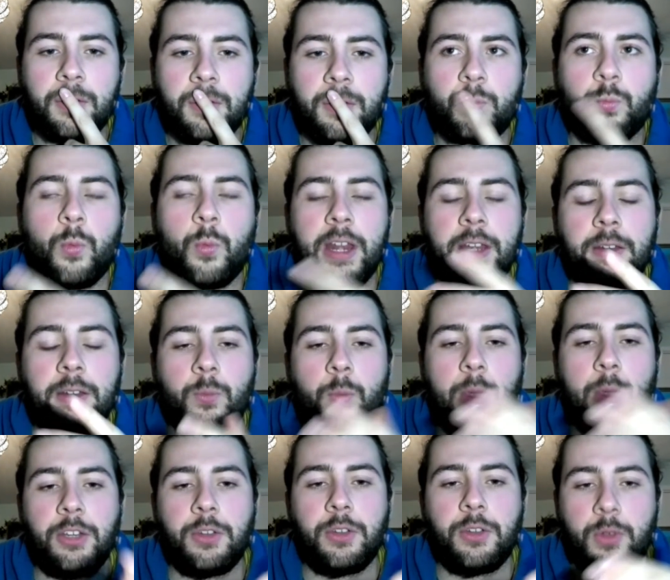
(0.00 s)
when
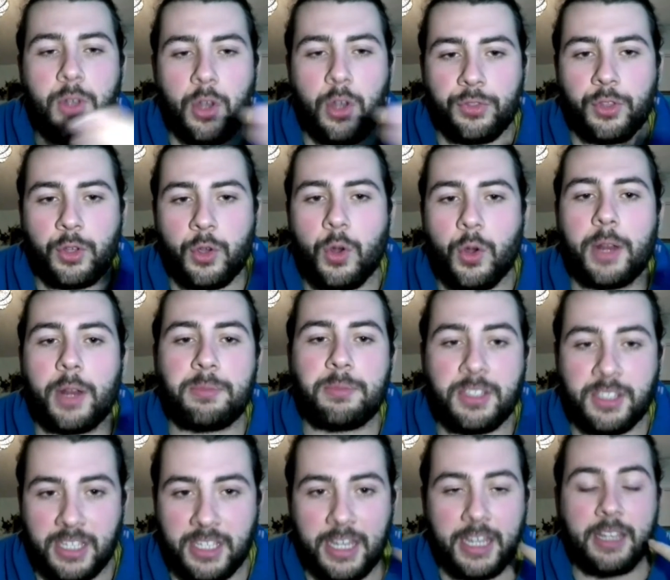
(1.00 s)
you got the call up
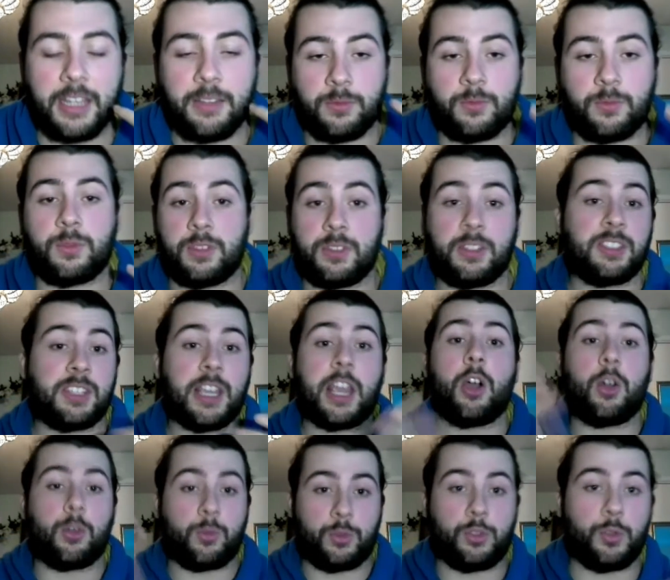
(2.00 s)
to say,
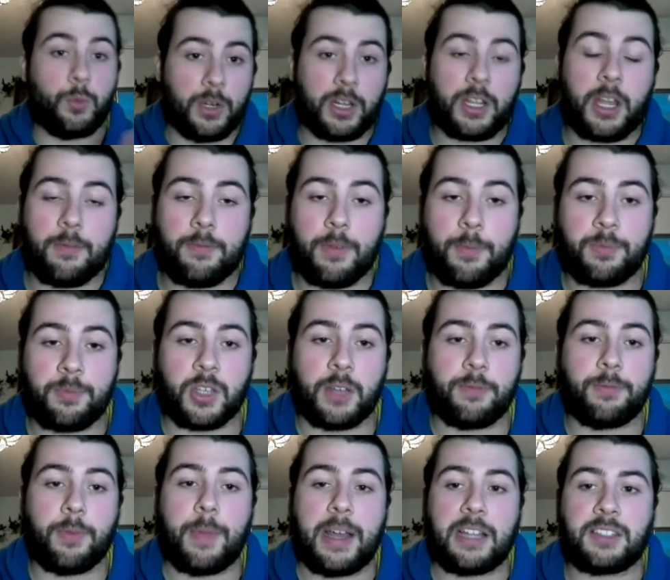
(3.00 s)
"Oh, do you want to come sign
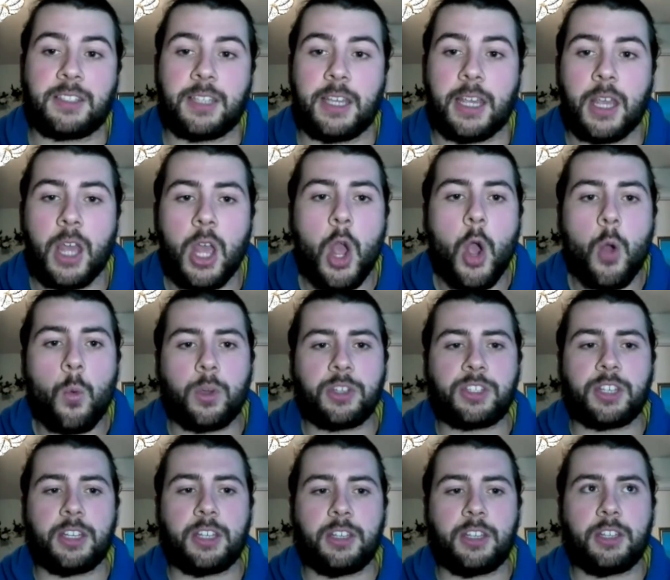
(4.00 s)
for Man City?" was
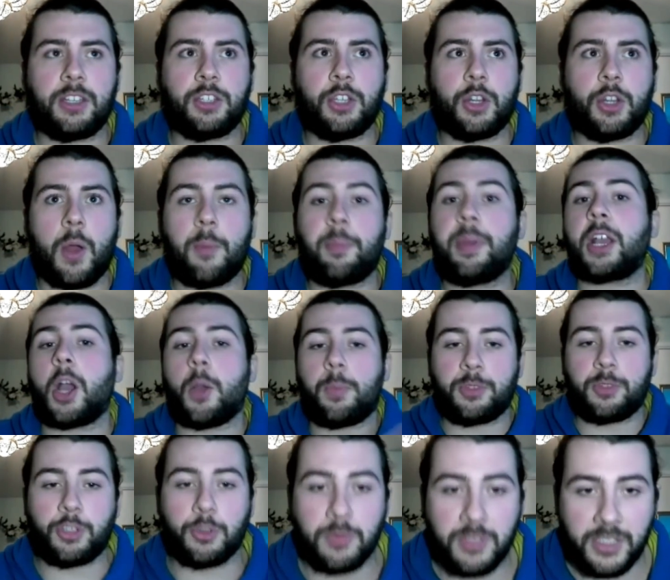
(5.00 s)
it, you know, a big
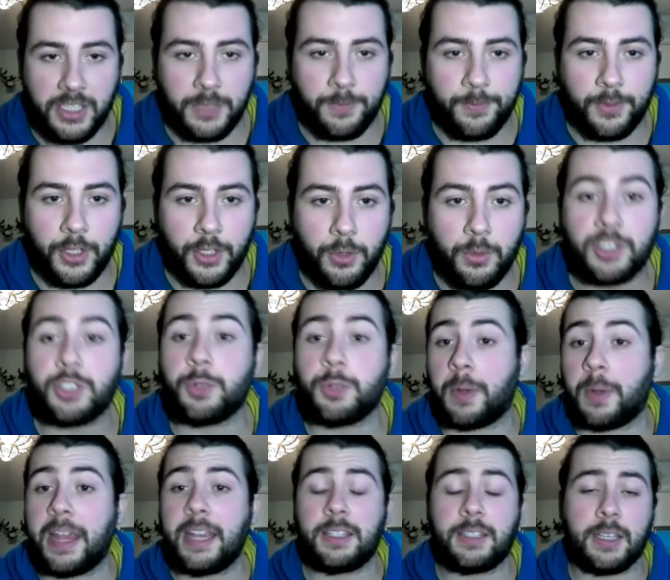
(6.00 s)
opportunity for you, because you
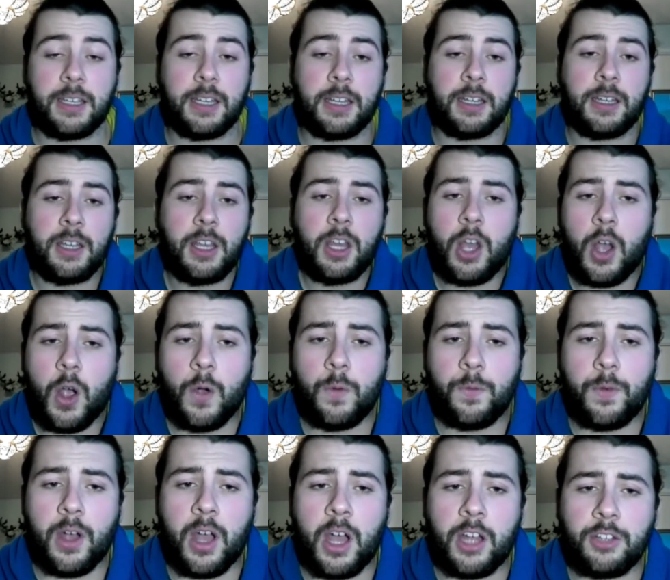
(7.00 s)
played
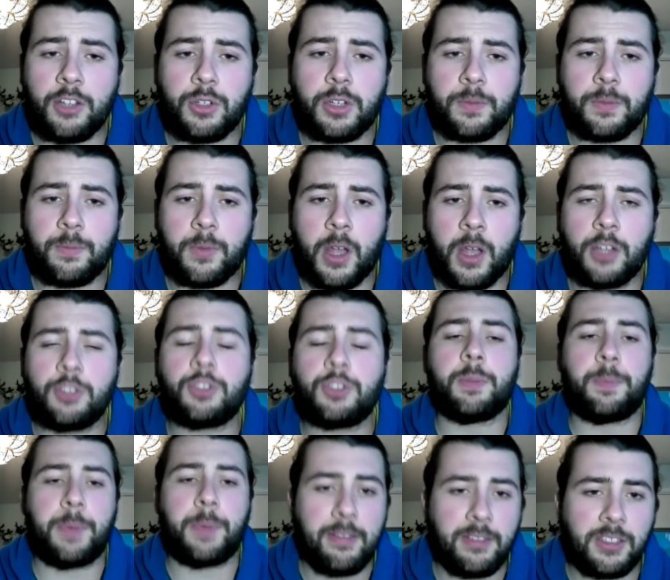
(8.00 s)
over 100
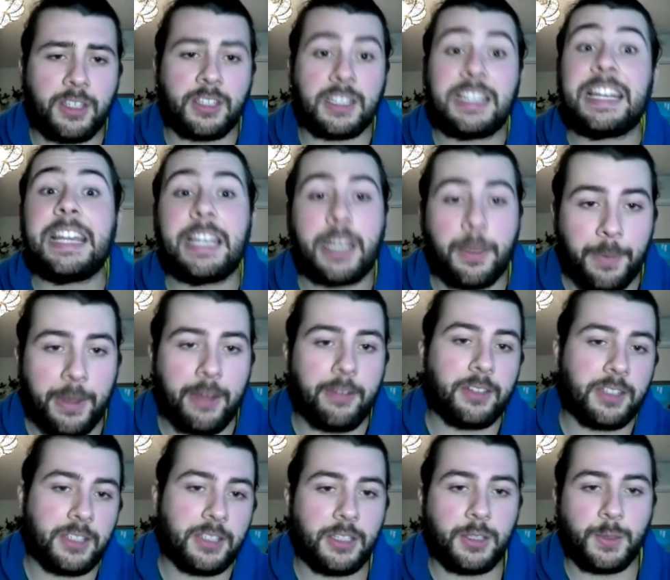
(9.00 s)
appearances, league
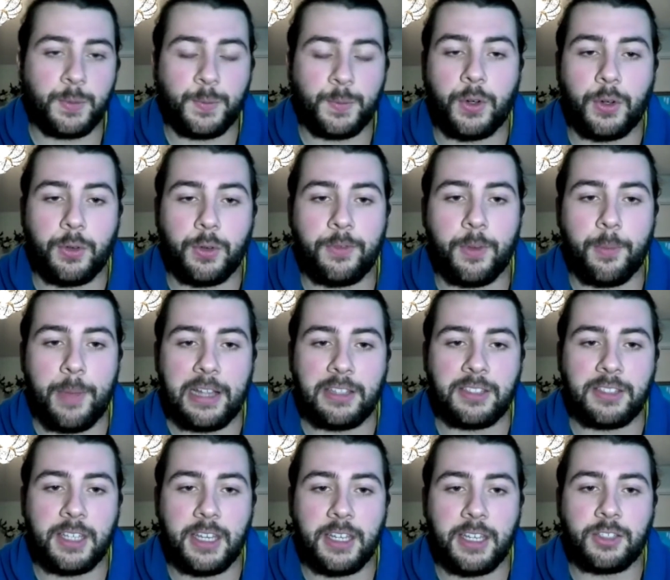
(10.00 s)
appearances for Man
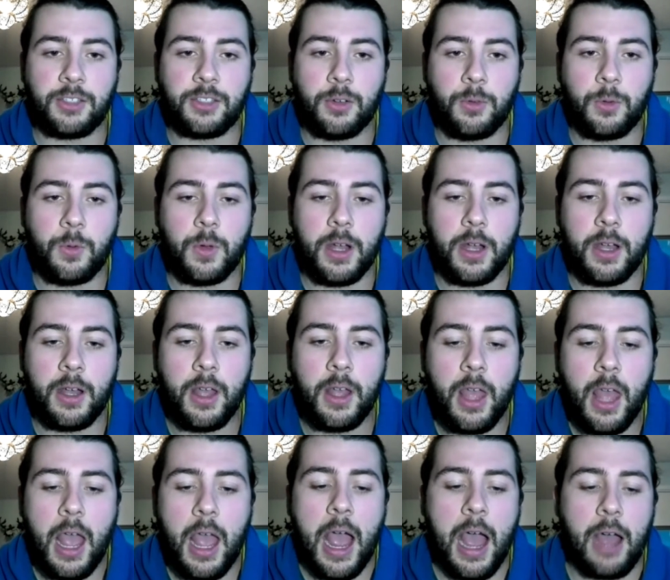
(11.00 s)
City? So
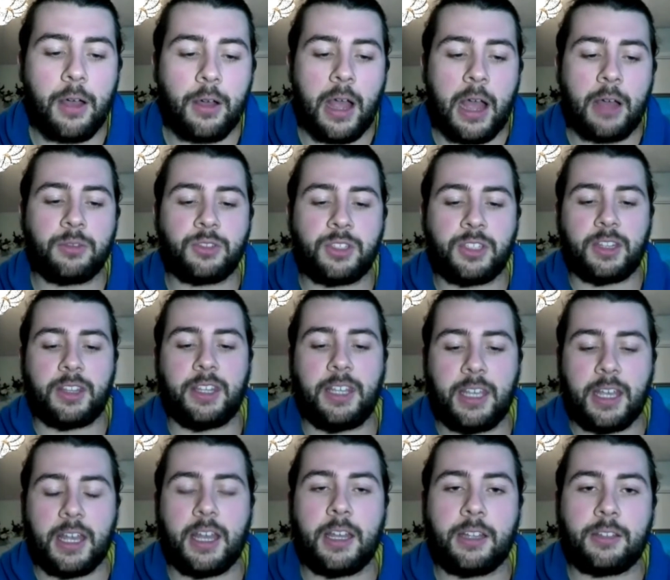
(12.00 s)
how did
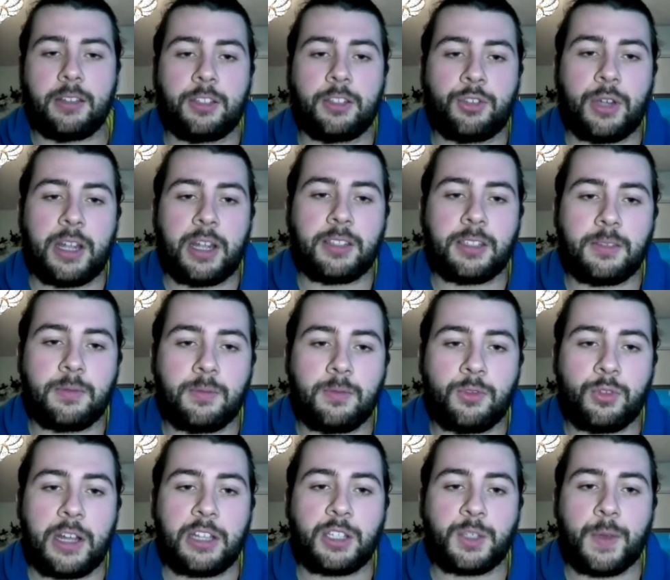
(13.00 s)
the
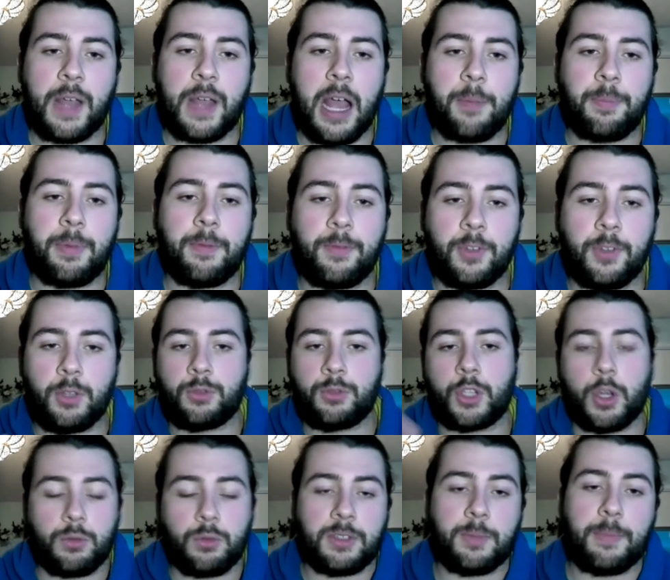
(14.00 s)
transfer happen for you to
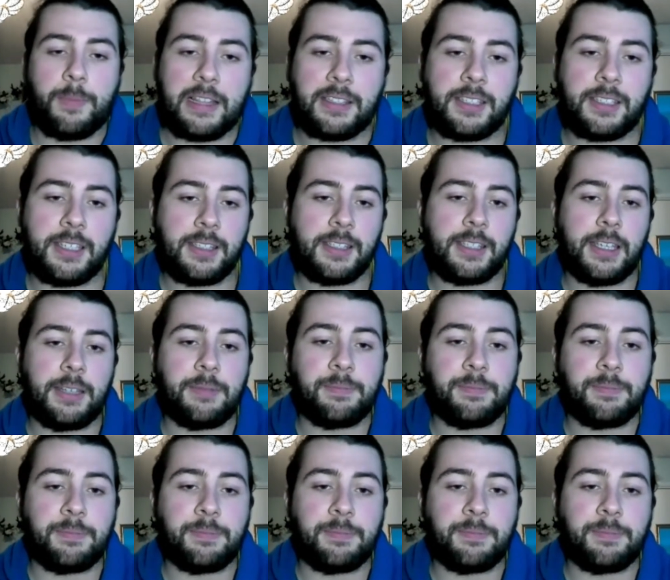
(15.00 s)
go to Man City?